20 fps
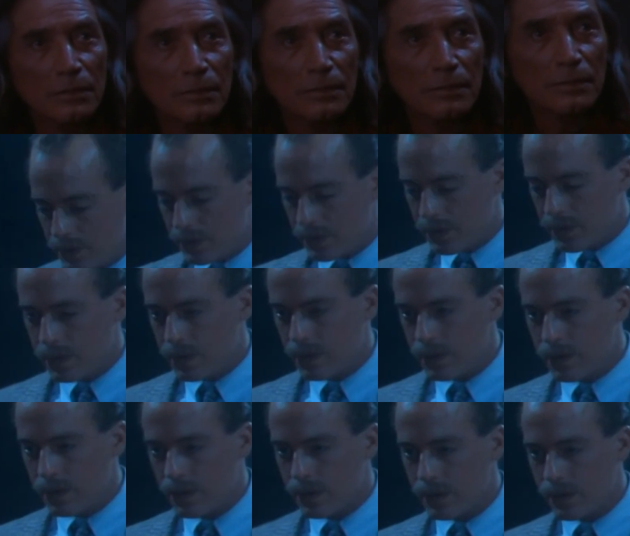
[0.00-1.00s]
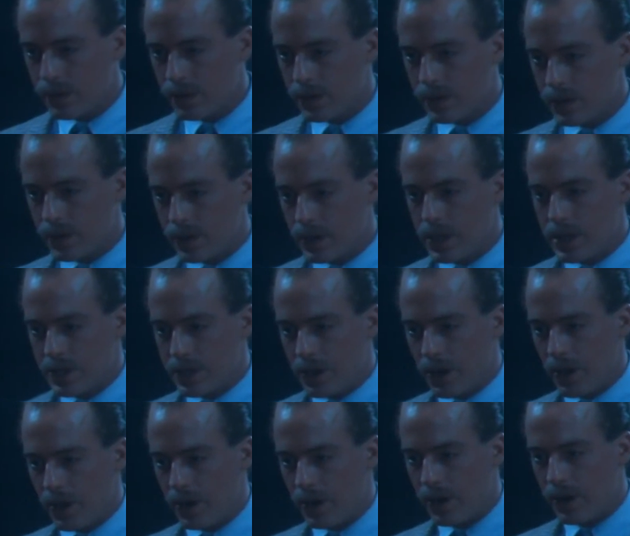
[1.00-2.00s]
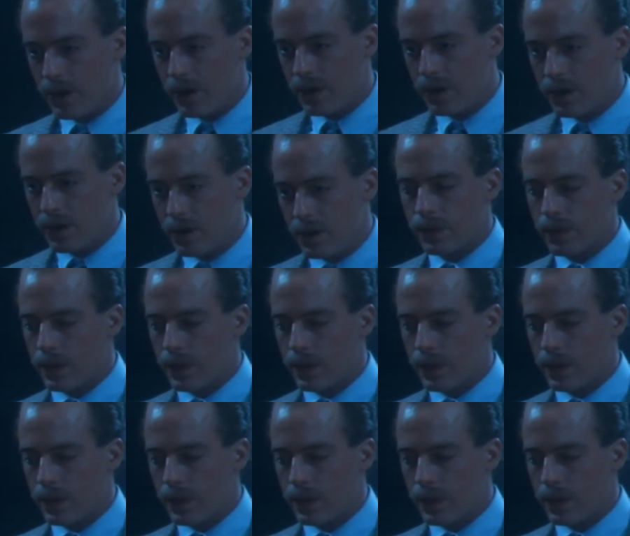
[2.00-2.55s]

It turns out he has actually forgotten his daughter.